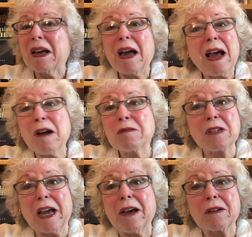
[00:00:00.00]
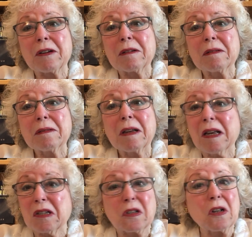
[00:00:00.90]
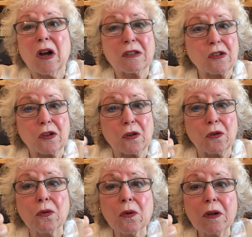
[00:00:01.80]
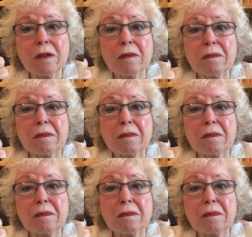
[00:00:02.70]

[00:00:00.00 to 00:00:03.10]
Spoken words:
Our data is not secure.